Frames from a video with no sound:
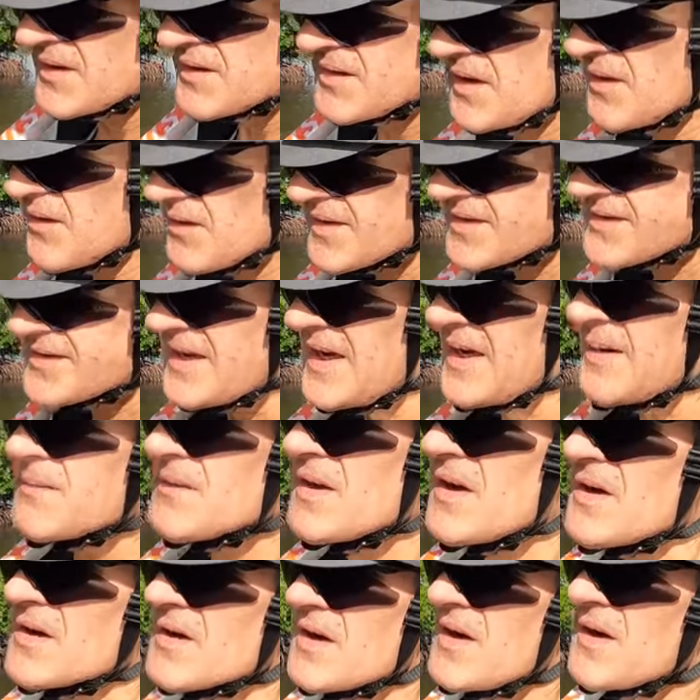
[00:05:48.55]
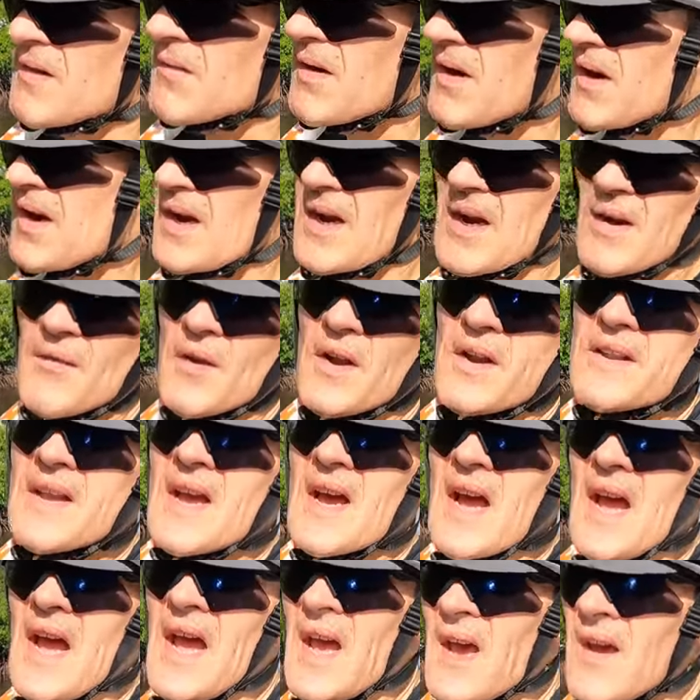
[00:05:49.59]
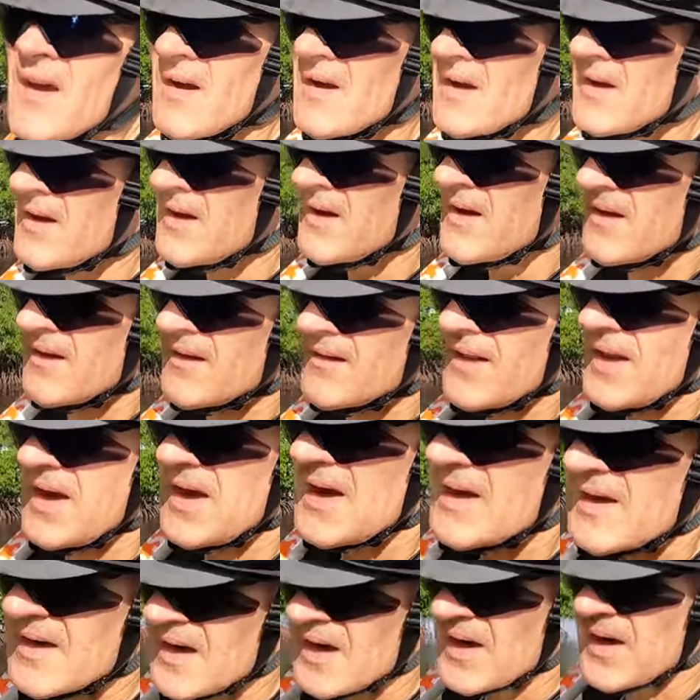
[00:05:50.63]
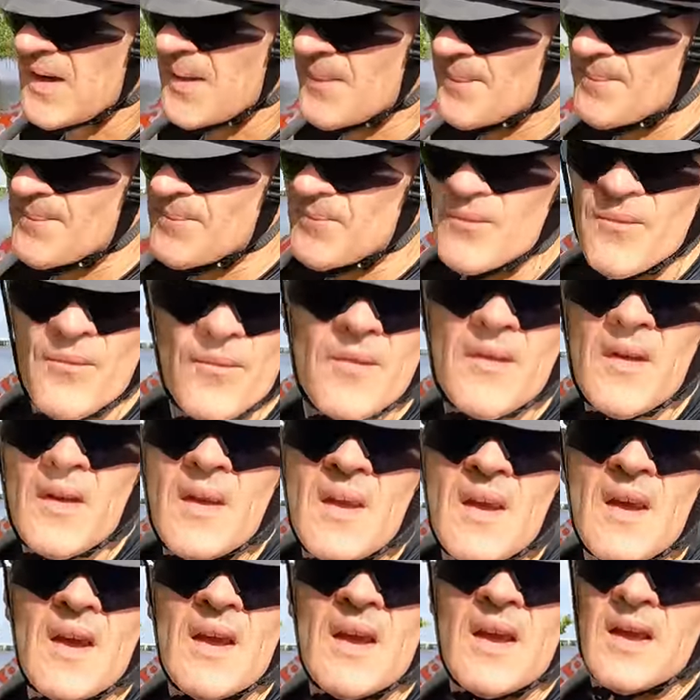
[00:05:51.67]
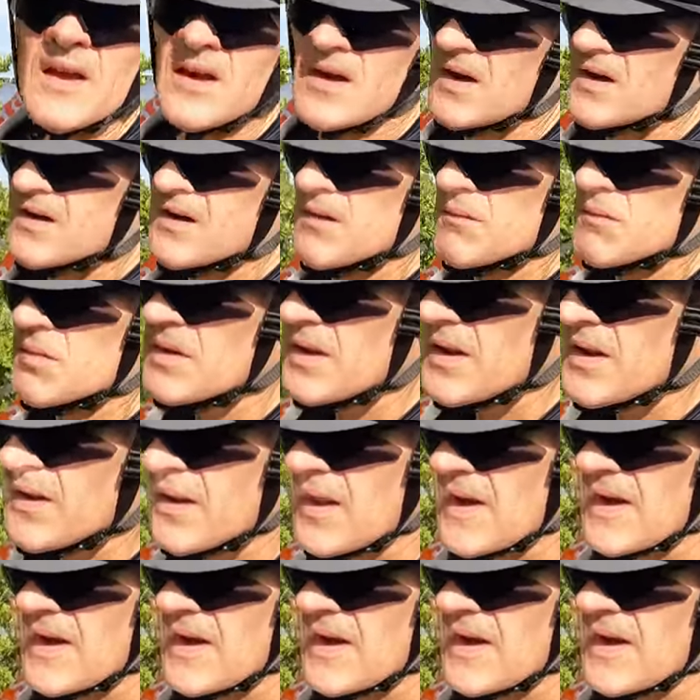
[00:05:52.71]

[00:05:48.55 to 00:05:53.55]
do the same doggone ride every day, then you're not going to really,